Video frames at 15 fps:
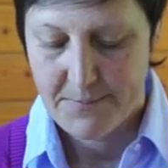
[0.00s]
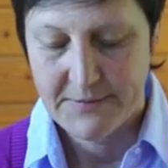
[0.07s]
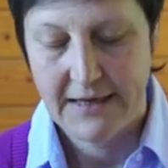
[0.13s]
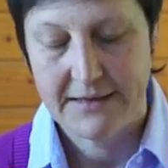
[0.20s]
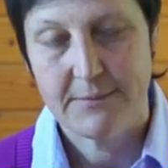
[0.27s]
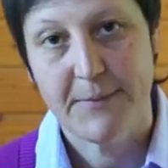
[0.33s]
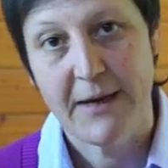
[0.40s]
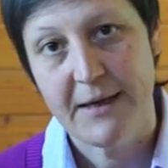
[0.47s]

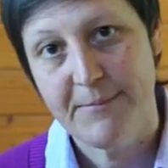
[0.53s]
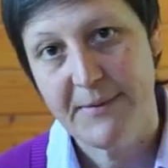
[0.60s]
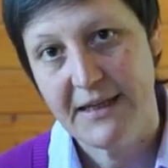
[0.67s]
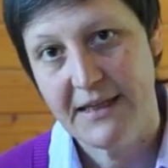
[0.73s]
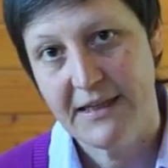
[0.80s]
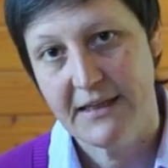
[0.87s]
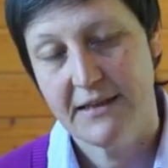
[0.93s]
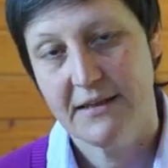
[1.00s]
that
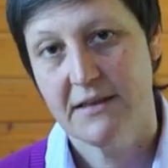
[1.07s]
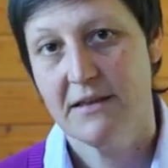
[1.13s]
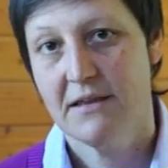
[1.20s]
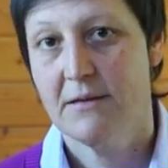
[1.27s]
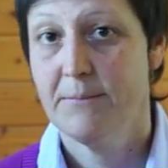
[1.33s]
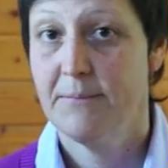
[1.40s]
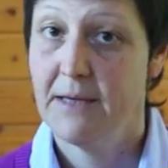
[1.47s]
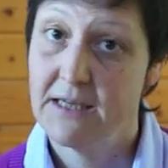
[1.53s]
maybe
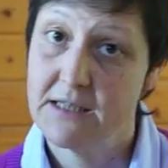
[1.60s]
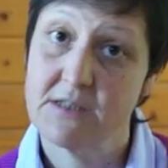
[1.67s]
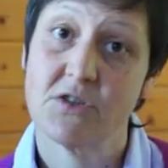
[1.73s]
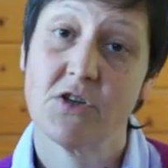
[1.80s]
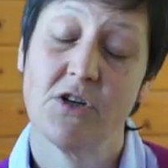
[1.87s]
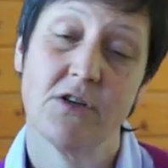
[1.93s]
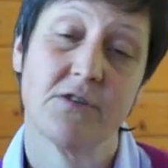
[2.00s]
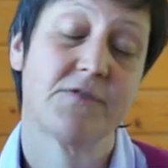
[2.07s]
makes
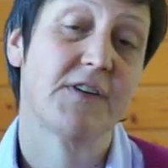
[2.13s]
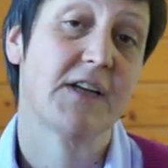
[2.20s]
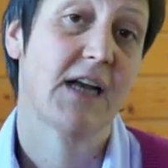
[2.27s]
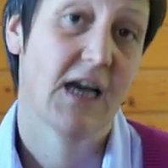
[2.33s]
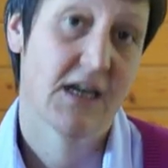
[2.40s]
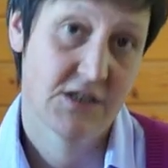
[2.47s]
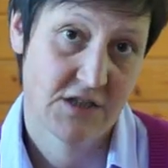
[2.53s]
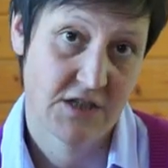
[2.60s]
her feel
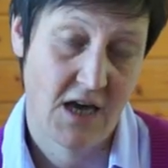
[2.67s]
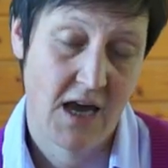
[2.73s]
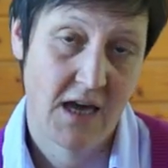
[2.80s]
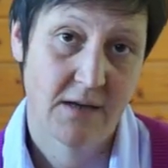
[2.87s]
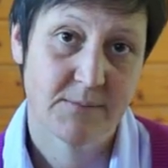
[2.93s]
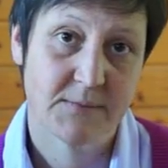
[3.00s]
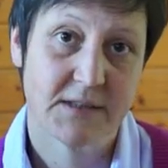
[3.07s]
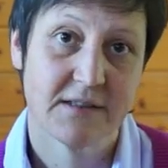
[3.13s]

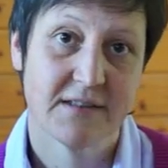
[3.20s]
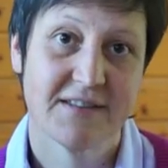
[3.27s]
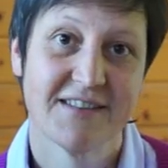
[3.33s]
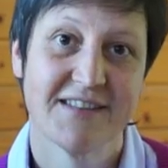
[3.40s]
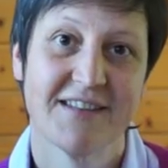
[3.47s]
ashamed,